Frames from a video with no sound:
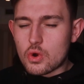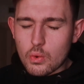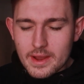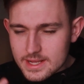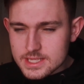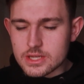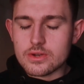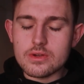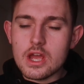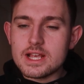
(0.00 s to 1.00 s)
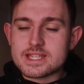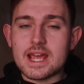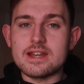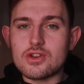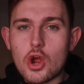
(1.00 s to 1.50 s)
quick to
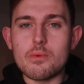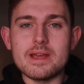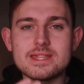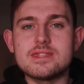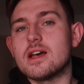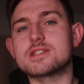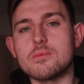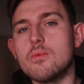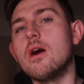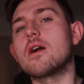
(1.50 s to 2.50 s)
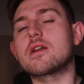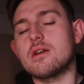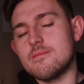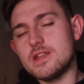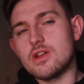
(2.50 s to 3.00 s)
say, no, it doesn't work.
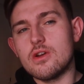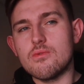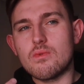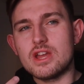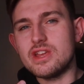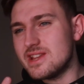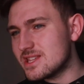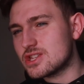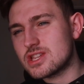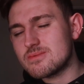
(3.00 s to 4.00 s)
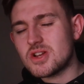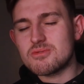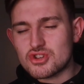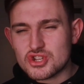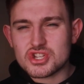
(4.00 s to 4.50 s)
You know, where you need to,
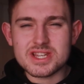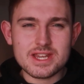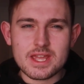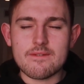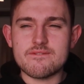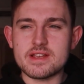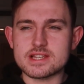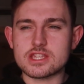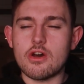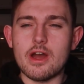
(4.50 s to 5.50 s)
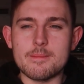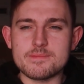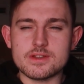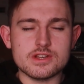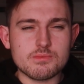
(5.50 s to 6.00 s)
sometimes you just need to give things
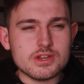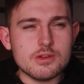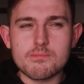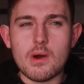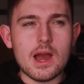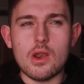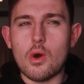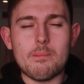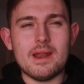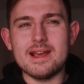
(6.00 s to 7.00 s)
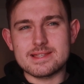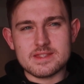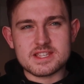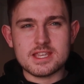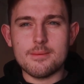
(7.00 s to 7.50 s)
time. You know, when you buy a lot of players
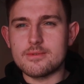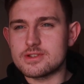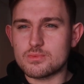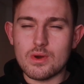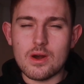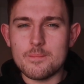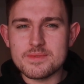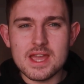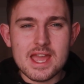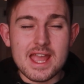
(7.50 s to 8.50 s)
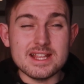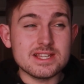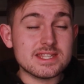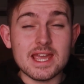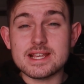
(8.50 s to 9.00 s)
in the summer as well, it
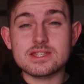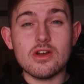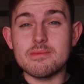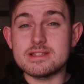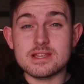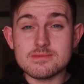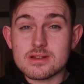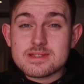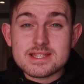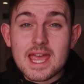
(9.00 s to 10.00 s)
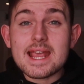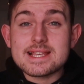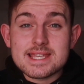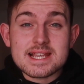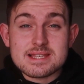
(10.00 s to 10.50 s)
just takes time. Sometimes it
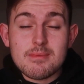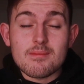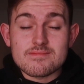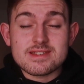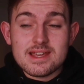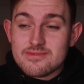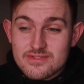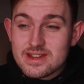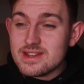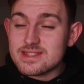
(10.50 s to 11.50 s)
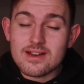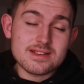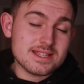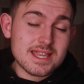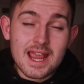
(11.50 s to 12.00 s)
takes 6 months. It really
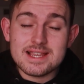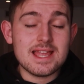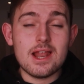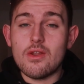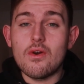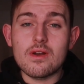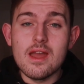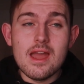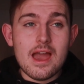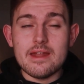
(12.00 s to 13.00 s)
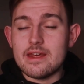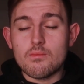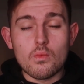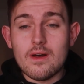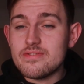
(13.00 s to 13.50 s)
does. It takes that long. And
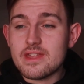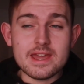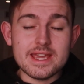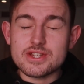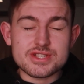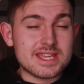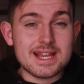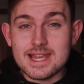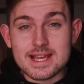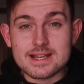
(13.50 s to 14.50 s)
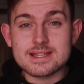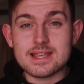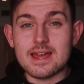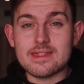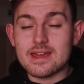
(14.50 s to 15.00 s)
then one day it just
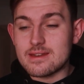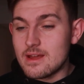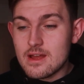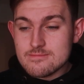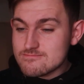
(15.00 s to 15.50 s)
clicks, and then,